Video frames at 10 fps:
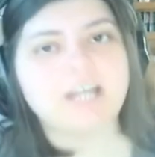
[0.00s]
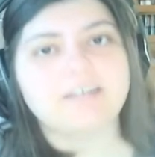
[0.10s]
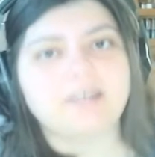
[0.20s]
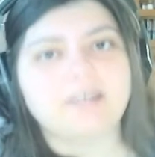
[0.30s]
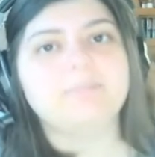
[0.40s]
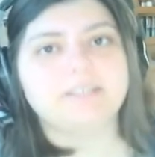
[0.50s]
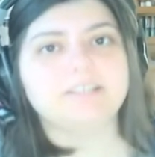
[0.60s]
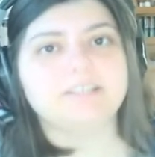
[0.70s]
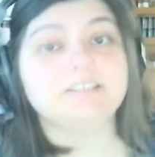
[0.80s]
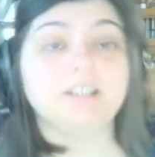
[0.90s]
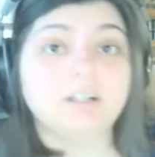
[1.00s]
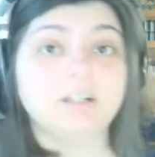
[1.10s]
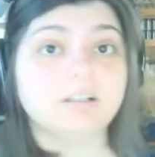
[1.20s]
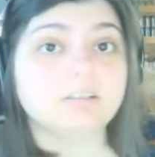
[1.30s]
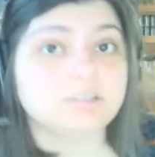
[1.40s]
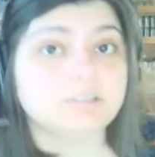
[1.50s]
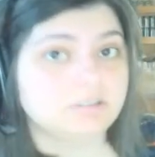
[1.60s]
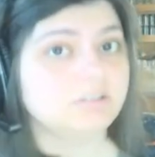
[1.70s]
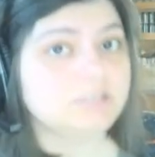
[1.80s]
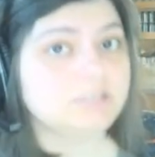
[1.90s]
out, because they are her
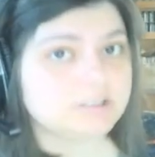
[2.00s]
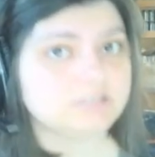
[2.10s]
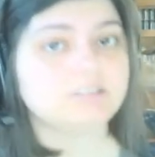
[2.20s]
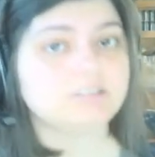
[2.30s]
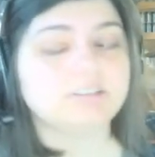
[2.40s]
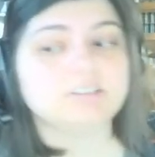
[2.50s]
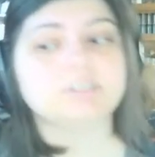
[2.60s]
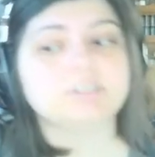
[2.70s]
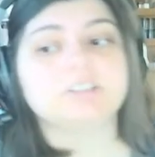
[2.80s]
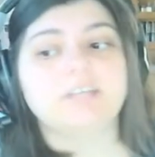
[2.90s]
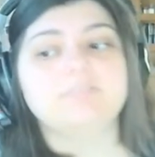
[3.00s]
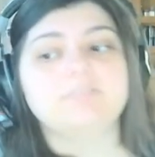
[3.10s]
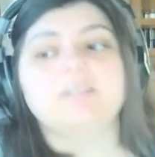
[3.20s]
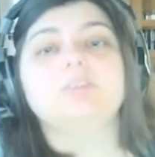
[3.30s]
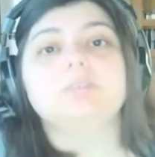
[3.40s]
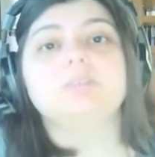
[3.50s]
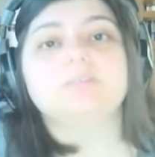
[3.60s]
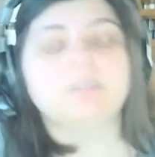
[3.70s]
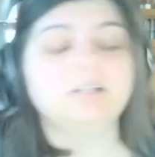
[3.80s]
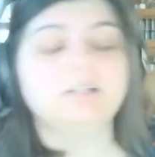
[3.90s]
tutorials and it is her stuff, and I do give
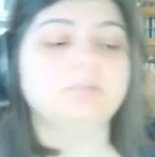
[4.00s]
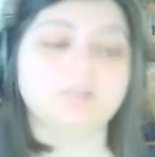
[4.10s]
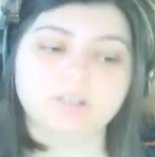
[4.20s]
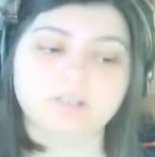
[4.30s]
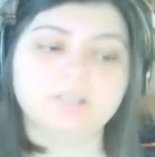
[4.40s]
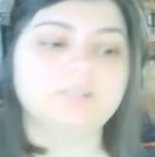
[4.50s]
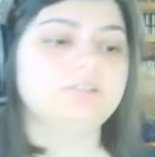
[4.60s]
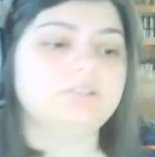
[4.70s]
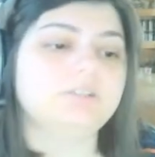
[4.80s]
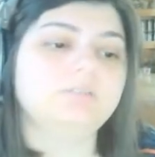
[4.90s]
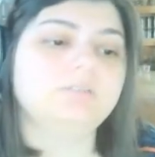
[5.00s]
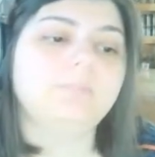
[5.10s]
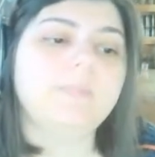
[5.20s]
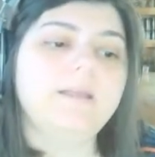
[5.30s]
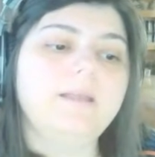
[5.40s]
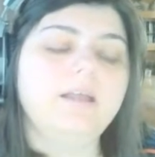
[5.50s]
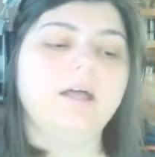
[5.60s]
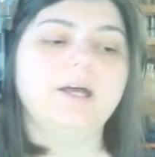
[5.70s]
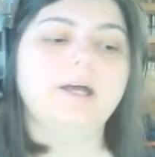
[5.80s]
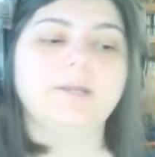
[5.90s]
credit where credit is due.
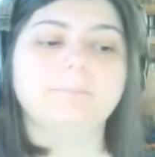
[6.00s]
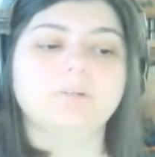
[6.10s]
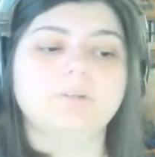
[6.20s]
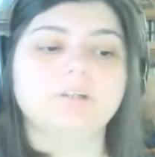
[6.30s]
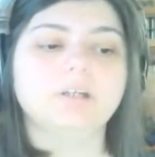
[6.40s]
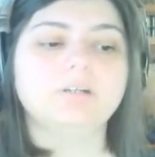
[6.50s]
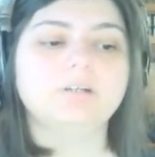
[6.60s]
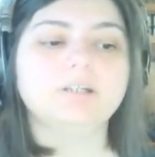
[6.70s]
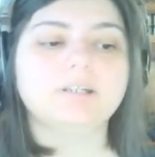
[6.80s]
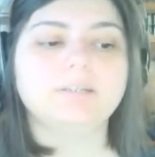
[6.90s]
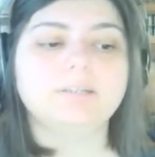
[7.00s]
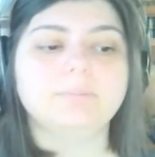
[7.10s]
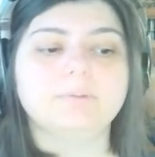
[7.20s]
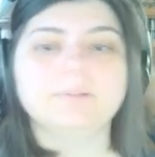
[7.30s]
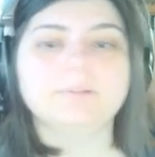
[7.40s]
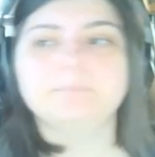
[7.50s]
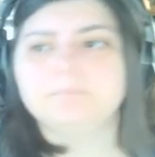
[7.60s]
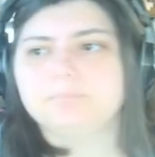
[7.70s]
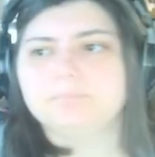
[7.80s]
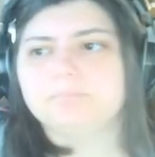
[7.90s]
We're going to go here to import.
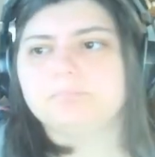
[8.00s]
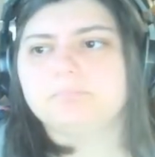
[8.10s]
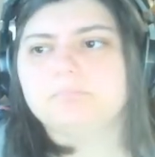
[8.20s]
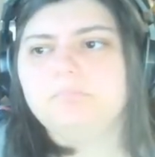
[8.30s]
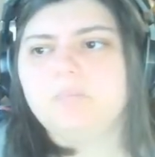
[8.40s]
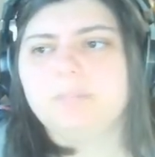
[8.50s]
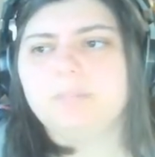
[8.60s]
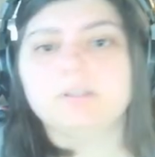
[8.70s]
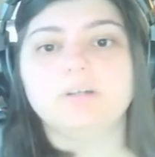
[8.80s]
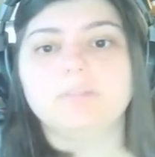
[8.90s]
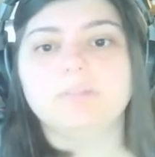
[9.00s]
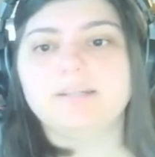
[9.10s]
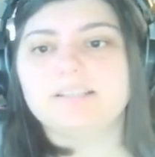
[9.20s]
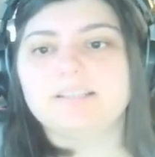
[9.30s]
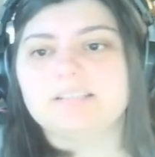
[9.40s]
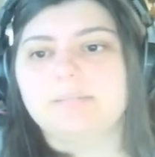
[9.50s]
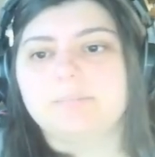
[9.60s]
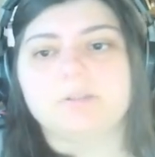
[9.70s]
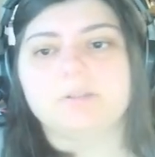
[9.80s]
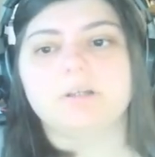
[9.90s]
I'm going to go to my desktop. I'm
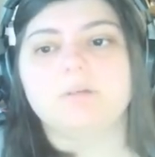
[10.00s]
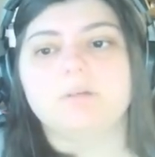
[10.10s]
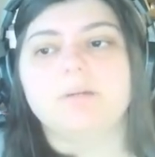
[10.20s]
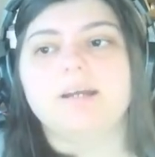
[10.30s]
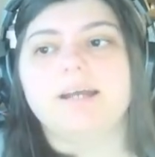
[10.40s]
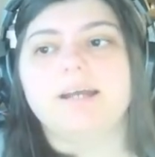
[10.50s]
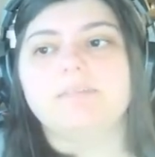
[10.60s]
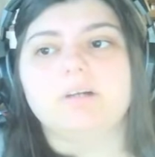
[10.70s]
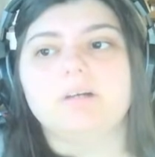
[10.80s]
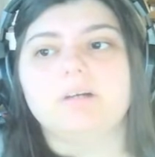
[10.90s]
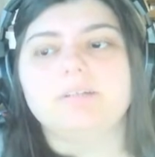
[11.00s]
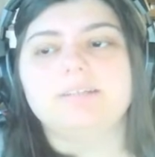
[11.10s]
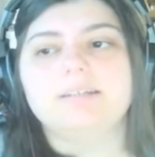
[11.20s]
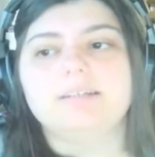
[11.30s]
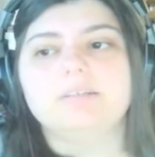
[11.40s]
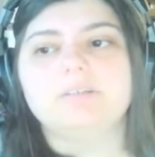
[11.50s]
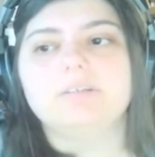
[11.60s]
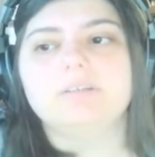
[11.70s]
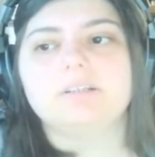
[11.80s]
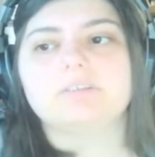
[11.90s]
going to go where I have it already downloaded,
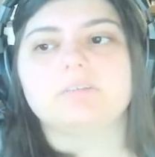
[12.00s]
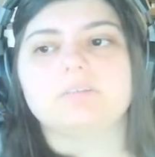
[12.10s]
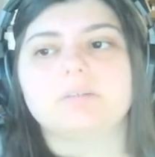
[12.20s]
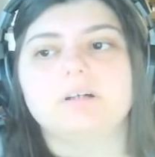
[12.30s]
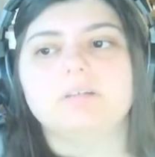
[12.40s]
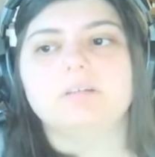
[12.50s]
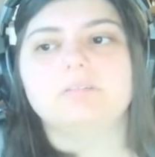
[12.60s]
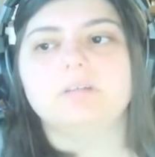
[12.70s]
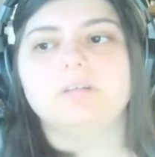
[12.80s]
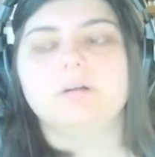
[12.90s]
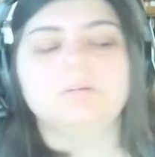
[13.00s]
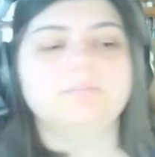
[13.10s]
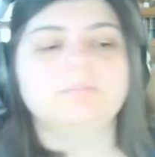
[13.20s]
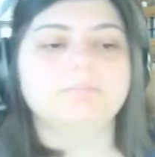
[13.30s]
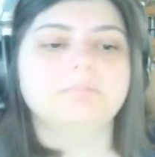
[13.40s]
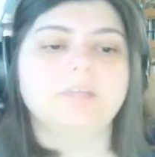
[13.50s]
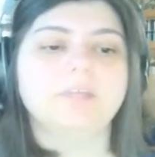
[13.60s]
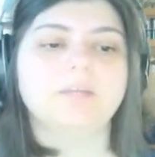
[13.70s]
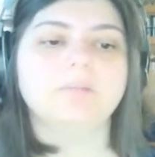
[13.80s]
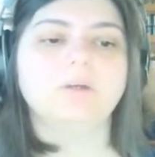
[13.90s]
and it's going to be called null. And
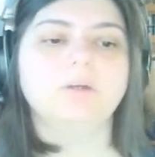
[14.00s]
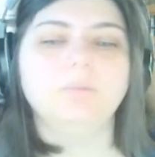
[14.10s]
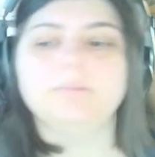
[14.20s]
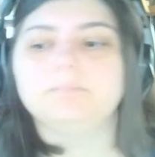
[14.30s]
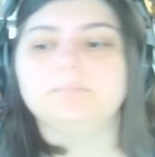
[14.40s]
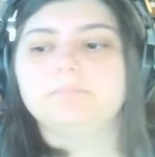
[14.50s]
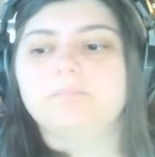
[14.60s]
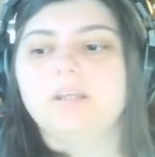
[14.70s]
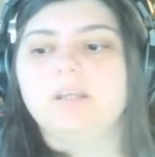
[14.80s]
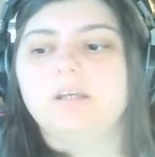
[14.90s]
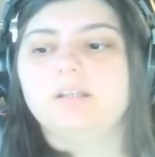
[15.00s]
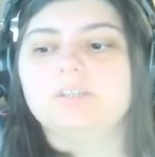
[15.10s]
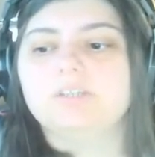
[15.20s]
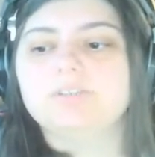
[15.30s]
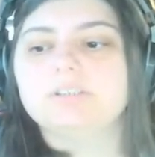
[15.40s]
I'm going to open. And as you can